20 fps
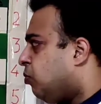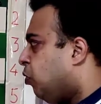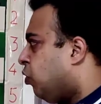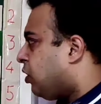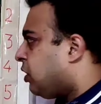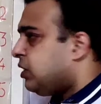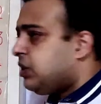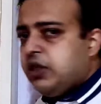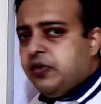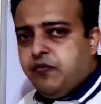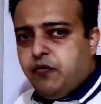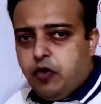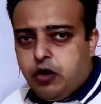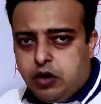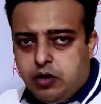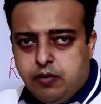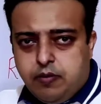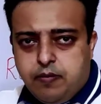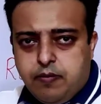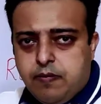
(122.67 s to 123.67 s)
more easy
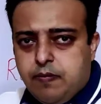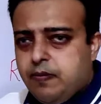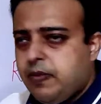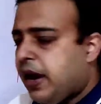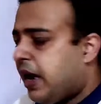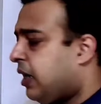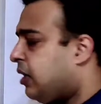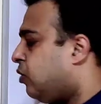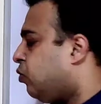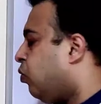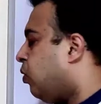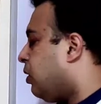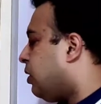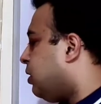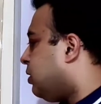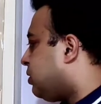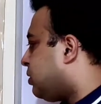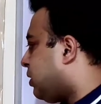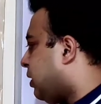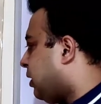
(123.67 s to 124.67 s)
for black to
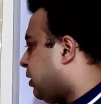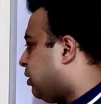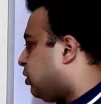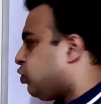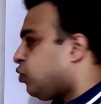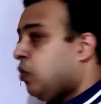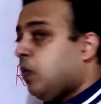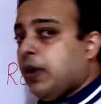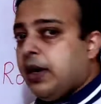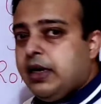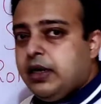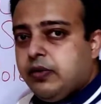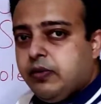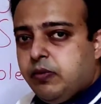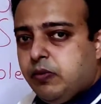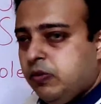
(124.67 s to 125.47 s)
understand. So white